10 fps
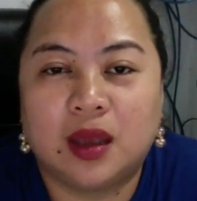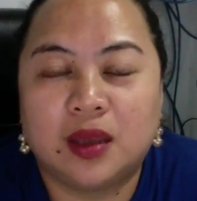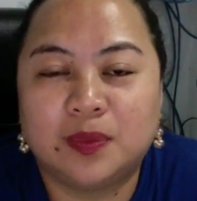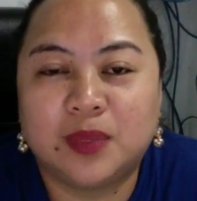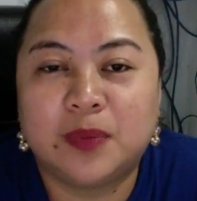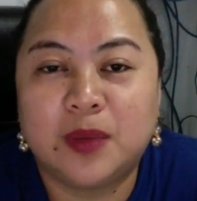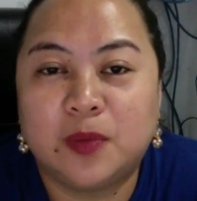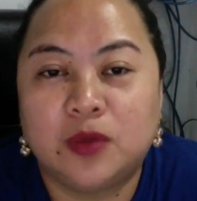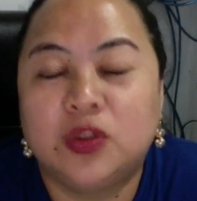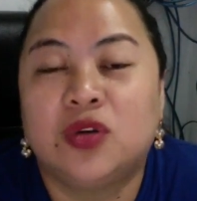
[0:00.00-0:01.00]
the people
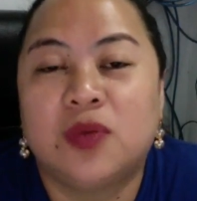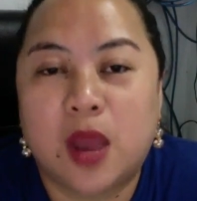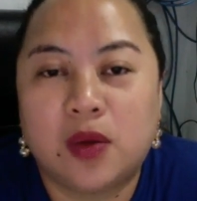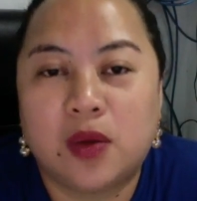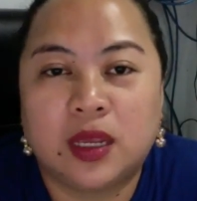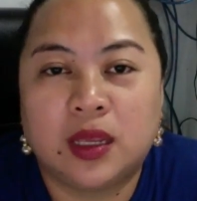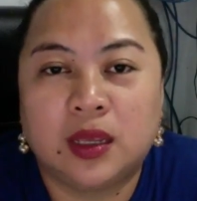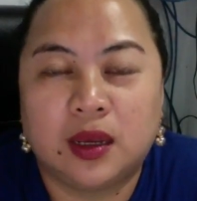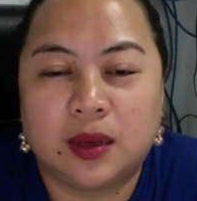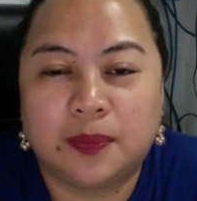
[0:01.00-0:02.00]
who surrounding
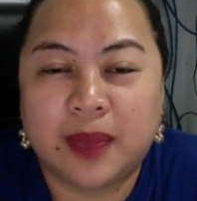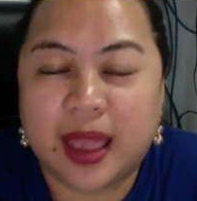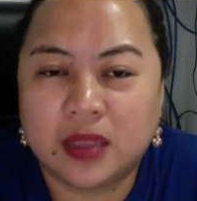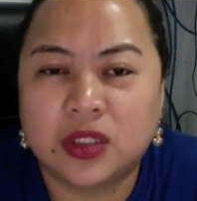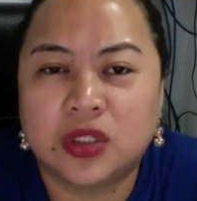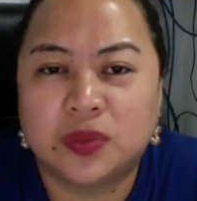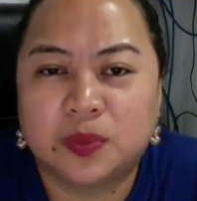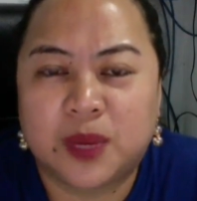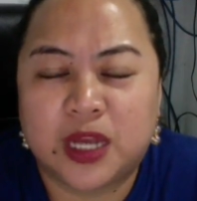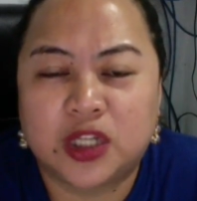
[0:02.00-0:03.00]
cancer
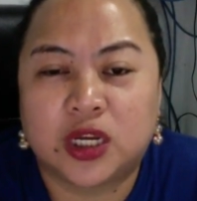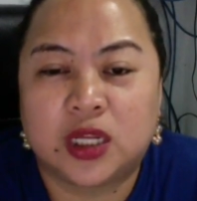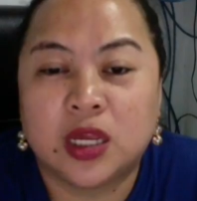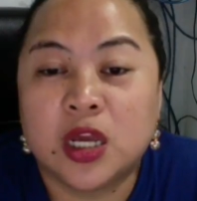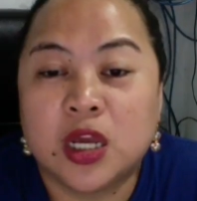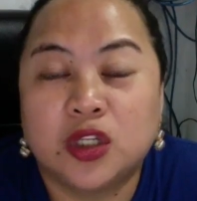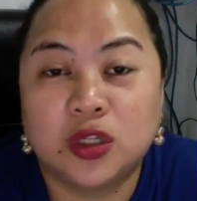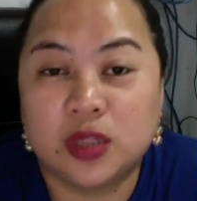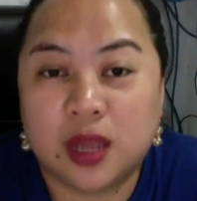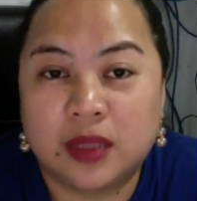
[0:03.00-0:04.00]
patient should
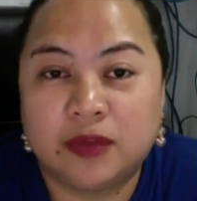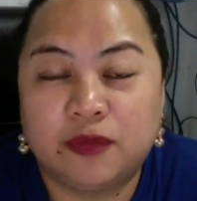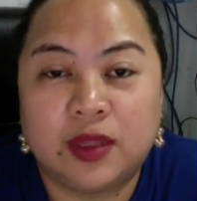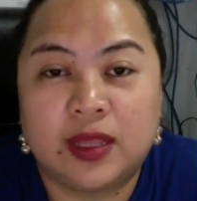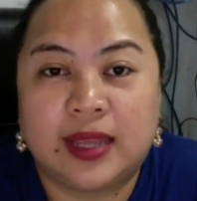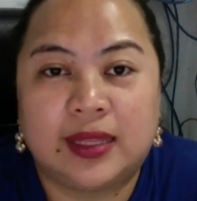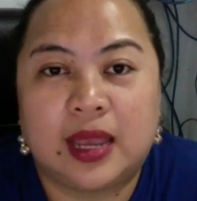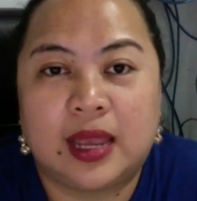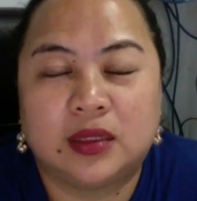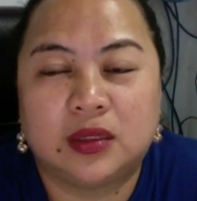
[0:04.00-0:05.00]
not feel like
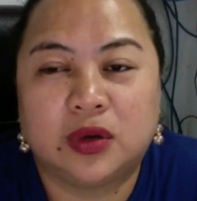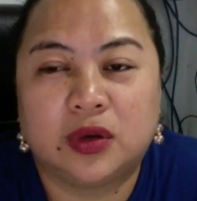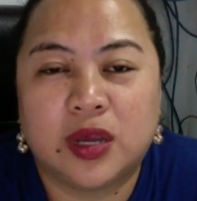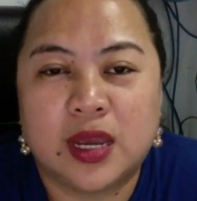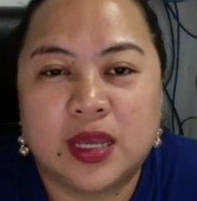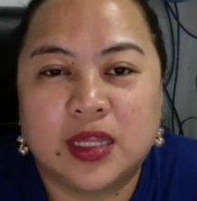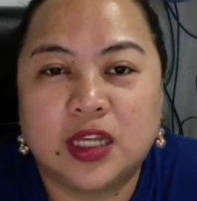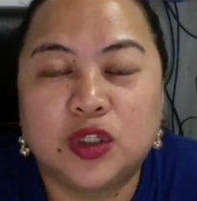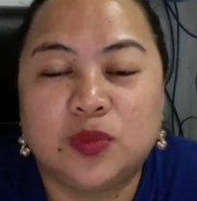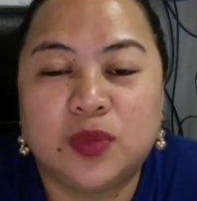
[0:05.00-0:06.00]
that, or they
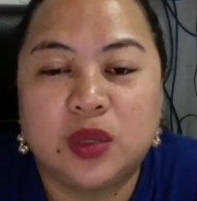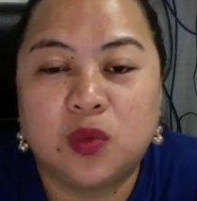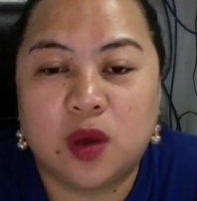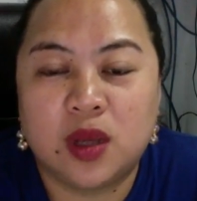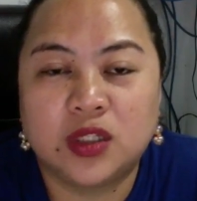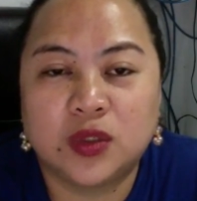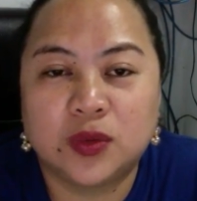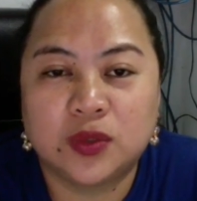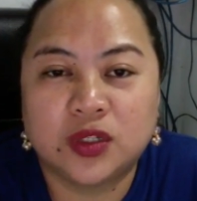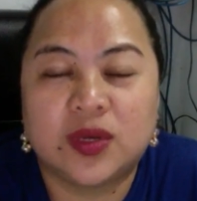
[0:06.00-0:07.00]
should be the ones
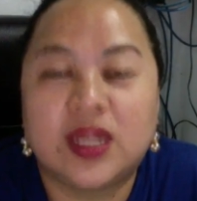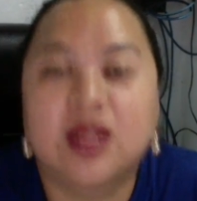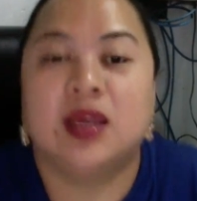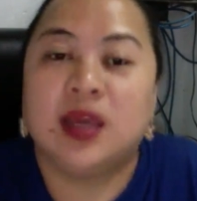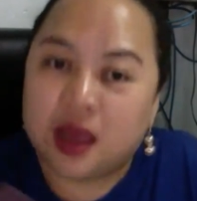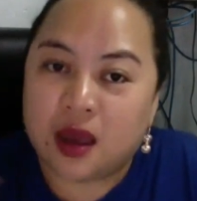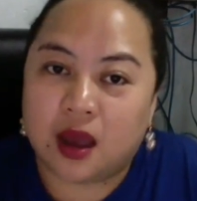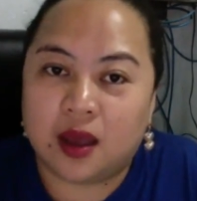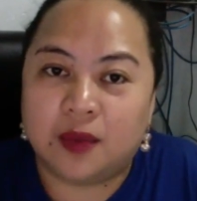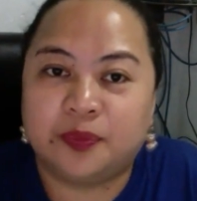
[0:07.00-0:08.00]
who's really
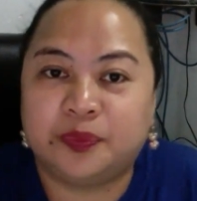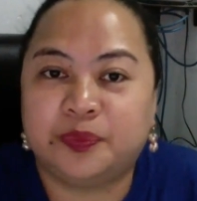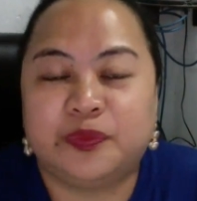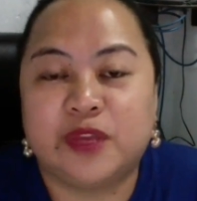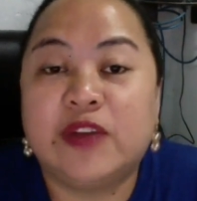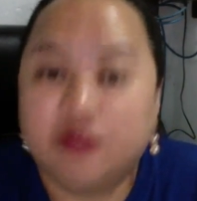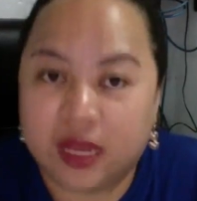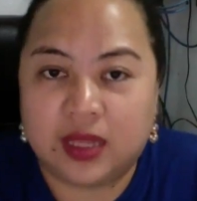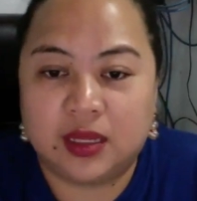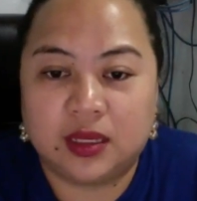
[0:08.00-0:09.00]
lifting
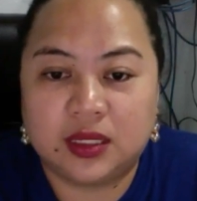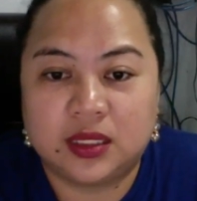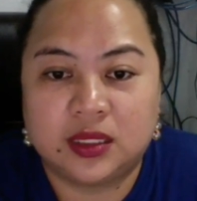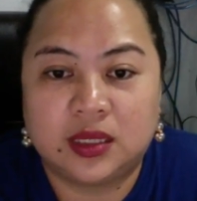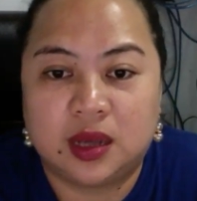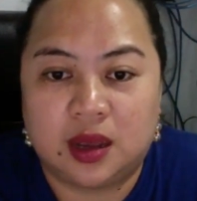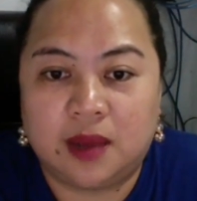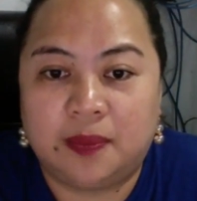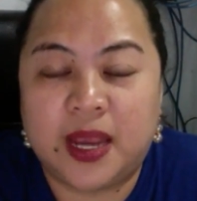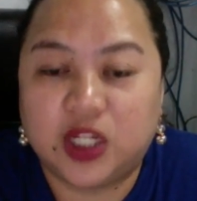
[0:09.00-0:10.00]
this
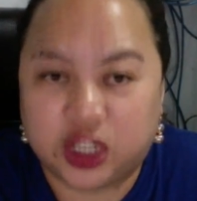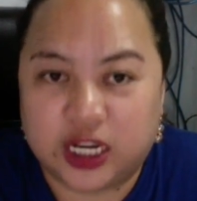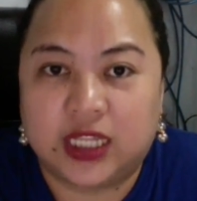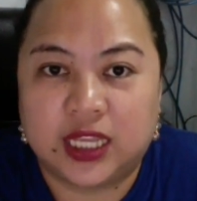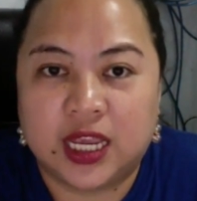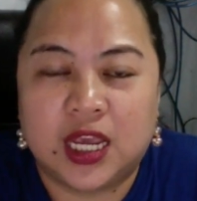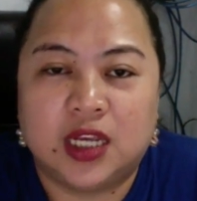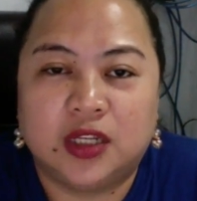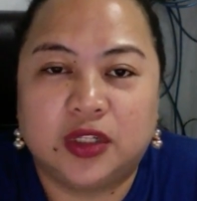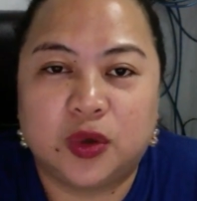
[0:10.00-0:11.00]
patient.
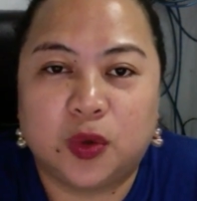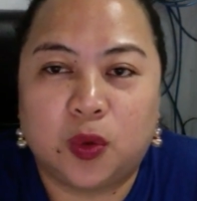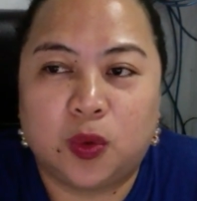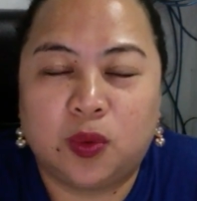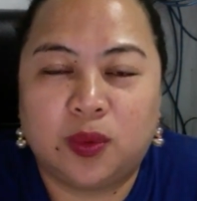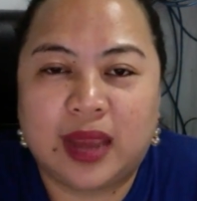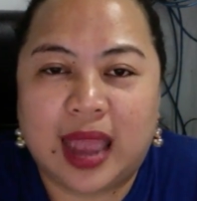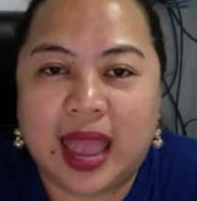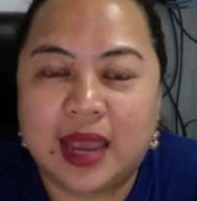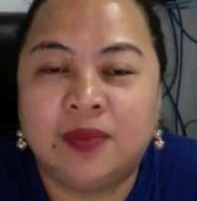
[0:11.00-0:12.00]
So I
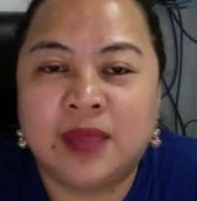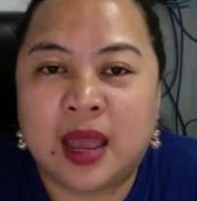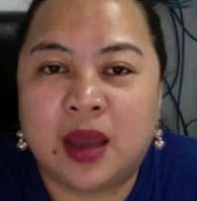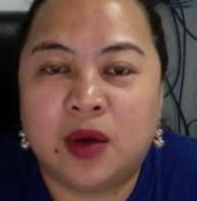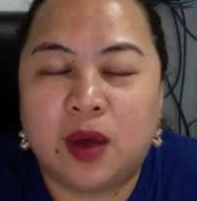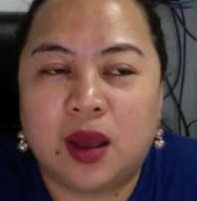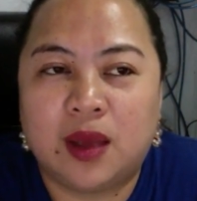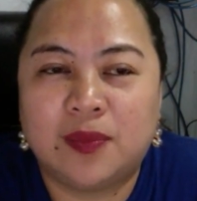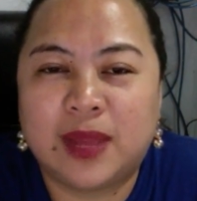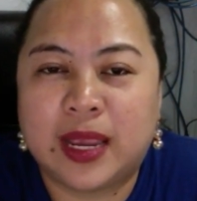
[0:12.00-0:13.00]
am now
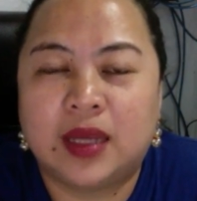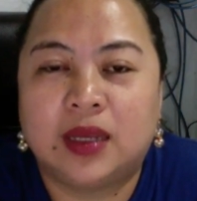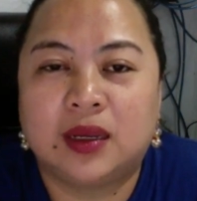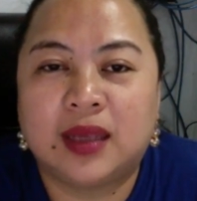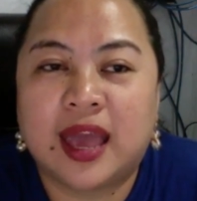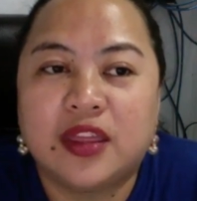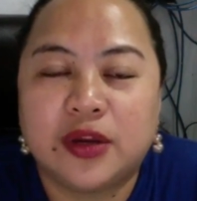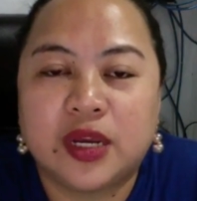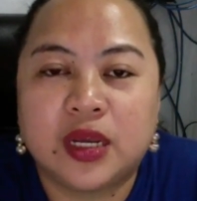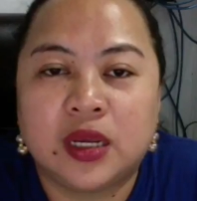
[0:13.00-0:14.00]
like
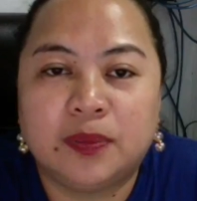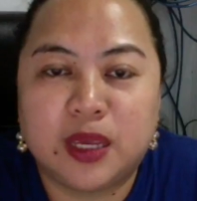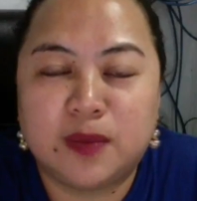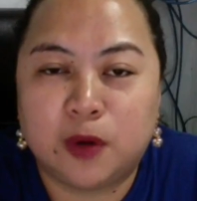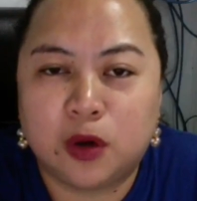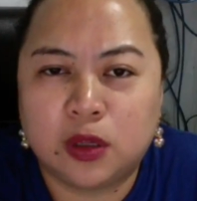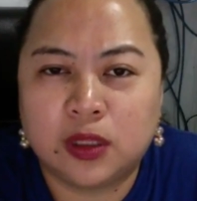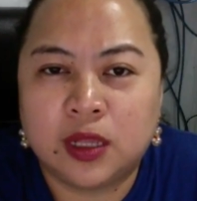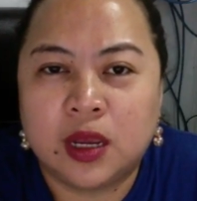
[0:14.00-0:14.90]
gathering people,